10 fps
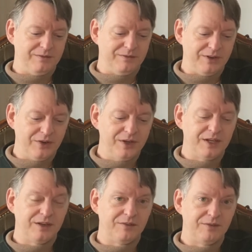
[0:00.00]
very,
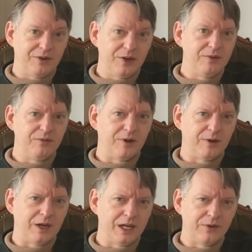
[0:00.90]
very
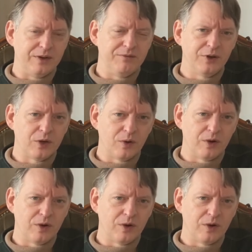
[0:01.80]
high grade, very